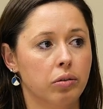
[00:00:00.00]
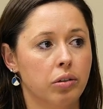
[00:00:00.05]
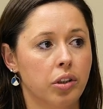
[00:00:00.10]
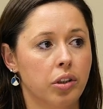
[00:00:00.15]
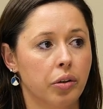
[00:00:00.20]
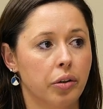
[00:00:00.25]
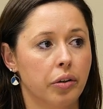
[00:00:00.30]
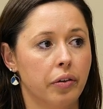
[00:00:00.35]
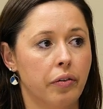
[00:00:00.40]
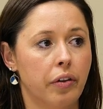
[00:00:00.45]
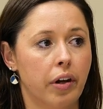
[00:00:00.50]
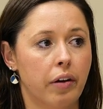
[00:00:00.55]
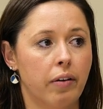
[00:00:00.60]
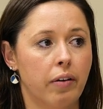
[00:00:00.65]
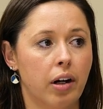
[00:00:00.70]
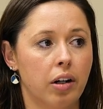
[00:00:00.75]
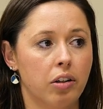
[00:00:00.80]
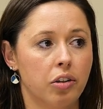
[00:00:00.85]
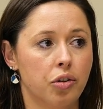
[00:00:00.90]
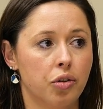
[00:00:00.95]
So if they've
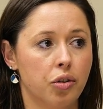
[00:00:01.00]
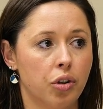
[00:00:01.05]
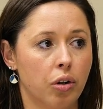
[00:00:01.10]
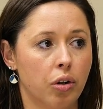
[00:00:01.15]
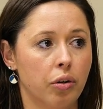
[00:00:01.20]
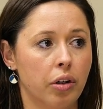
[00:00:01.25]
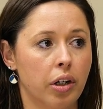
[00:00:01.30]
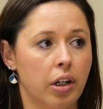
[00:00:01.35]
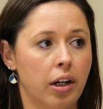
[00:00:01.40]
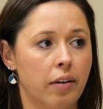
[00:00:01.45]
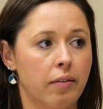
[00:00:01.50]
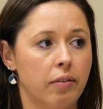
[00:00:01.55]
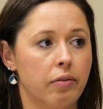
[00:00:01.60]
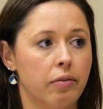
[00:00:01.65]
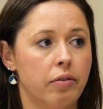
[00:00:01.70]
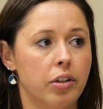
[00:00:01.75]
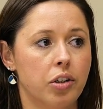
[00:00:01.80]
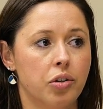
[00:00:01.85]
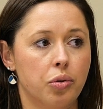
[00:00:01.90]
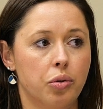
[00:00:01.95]
had a stroke and have a
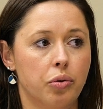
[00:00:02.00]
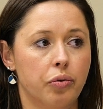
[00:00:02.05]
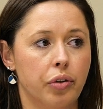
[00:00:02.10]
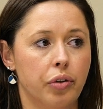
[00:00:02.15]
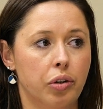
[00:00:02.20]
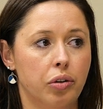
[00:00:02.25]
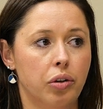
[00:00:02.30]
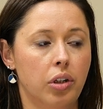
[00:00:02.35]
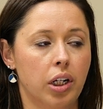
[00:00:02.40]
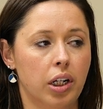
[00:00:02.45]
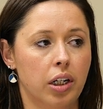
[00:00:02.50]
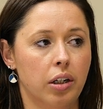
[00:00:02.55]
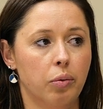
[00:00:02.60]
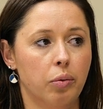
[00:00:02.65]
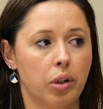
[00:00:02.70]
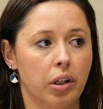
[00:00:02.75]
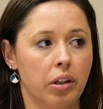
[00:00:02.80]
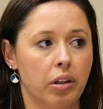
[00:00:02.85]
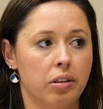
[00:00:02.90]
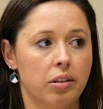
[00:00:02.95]
visual field cut
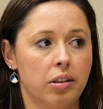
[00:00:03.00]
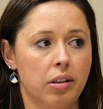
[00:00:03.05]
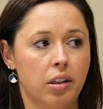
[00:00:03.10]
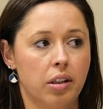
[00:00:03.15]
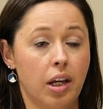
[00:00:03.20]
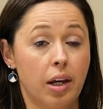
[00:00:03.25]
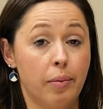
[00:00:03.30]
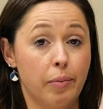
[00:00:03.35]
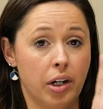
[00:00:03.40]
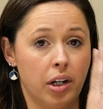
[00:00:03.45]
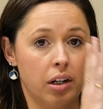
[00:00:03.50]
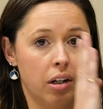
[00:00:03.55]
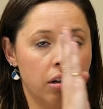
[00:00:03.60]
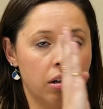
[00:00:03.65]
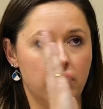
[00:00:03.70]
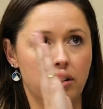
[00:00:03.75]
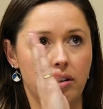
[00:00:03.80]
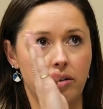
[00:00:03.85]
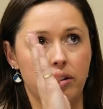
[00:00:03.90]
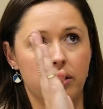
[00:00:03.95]
where they might not
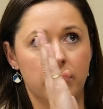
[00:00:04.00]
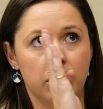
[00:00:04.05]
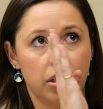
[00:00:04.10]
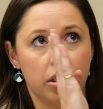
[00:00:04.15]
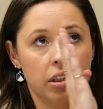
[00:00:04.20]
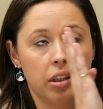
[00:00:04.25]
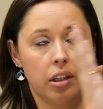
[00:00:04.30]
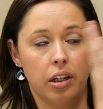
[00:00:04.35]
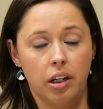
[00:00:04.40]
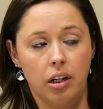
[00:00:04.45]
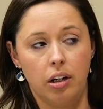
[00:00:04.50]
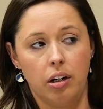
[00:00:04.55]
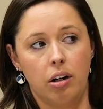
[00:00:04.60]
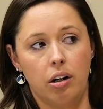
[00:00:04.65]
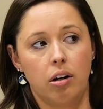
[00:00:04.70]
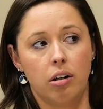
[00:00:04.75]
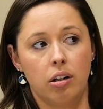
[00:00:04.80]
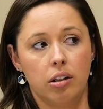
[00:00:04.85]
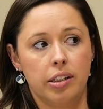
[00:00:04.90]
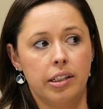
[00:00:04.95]
notice that they
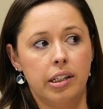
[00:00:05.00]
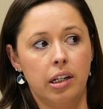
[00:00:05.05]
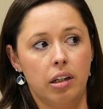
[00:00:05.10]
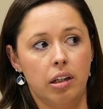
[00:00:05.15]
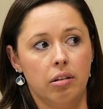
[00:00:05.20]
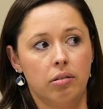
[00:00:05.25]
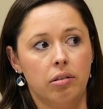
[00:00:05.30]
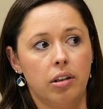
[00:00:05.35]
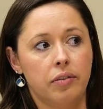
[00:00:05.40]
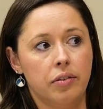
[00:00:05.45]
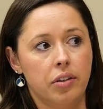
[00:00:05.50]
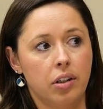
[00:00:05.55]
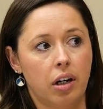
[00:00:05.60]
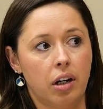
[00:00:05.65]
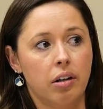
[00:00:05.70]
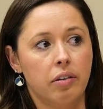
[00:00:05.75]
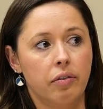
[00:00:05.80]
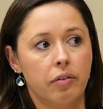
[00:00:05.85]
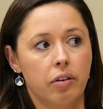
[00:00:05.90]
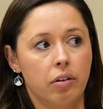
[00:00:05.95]
aren't seeing the left
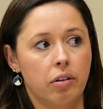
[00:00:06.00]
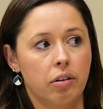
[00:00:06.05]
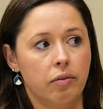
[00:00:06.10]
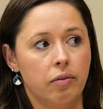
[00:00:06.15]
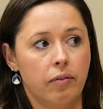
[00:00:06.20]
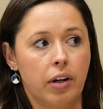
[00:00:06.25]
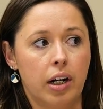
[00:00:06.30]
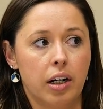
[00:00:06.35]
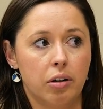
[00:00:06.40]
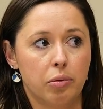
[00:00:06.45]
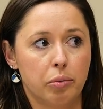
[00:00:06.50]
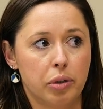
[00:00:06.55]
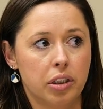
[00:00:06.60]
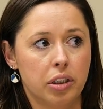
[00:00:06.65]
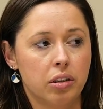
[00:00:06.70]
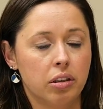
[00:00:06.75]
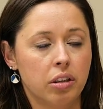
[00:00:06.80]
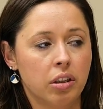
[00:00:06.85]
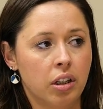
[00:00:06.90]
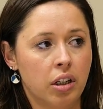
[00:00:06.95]
side of their
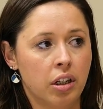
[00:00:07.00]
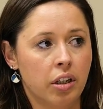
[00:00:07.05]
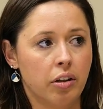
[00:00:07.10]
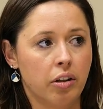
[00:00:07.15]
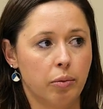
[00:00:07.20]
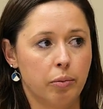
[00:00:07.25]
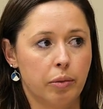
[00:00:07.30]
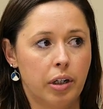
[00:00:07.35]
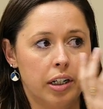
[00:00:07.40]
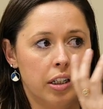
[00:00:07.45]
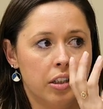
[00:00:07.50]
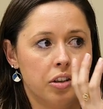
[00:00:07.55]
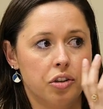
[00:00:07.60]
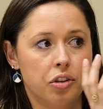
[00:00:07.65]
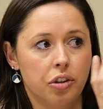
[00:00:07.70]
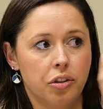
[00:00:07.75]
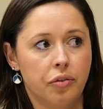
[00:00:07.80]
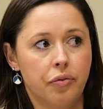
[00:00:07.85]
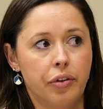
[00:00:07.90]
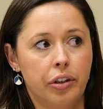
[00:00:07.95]
environment. Their mind is
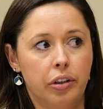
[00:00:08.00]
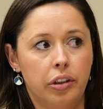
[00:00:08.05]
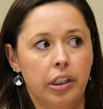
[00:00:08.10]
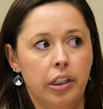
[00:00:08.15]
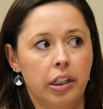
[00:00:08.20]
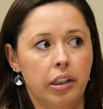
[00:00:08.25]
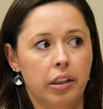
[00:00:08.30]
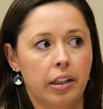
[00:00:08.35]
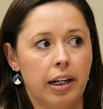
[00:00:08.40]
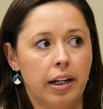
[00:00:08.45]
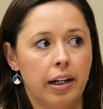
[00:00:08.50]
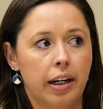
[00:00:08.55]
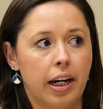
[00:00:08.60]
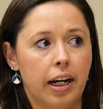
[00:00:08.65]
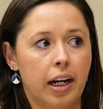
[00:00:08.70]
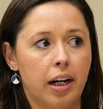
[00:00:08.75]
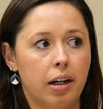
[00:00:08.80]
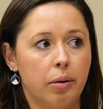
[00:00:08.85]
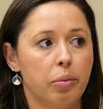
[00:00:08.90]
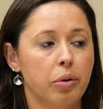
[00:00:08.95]
just filling in that
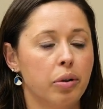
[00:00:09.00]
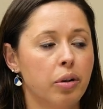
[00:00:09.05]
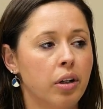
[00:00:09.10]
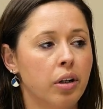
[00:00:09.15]
gap.